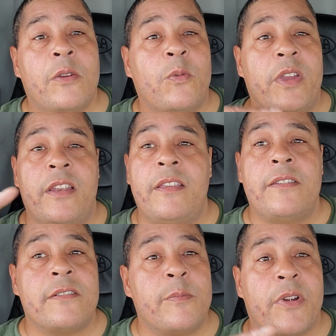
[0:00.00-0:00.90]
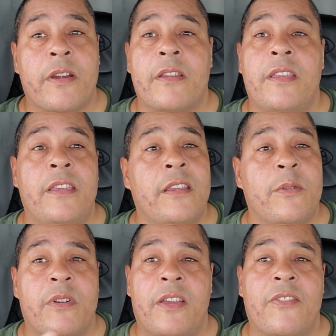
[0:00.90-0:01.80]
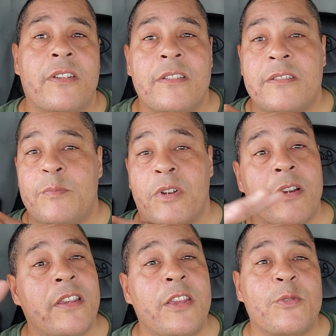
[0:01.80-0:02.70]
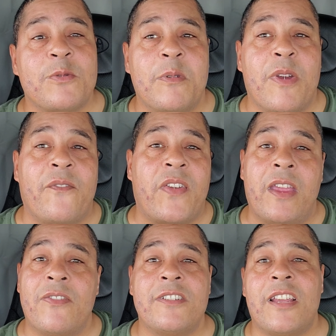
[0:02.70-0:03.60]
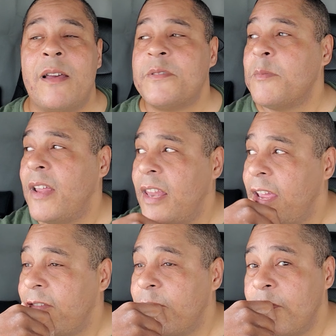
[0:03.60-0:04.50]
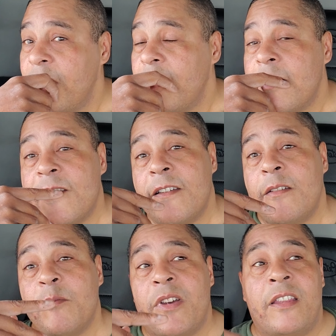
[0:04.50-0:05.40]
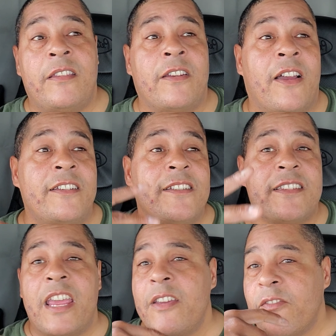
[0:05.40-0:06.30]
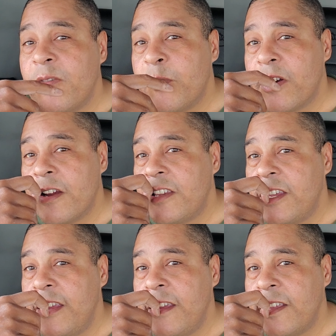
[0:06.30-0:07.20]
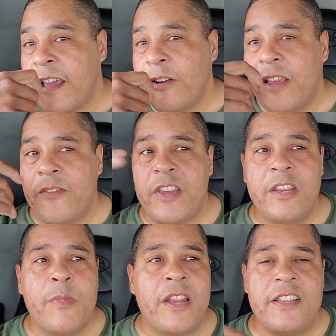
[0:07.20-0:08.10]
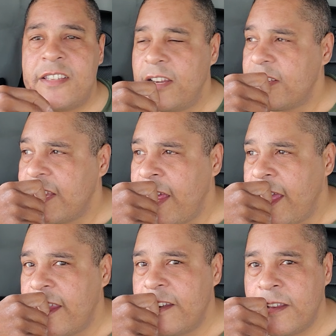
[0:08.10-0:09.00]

Wendy's or Burger King or whatever because Burger King was one of my favorite jobs in my life. But, you know, I just came from Burger King and I don't have any money set aside.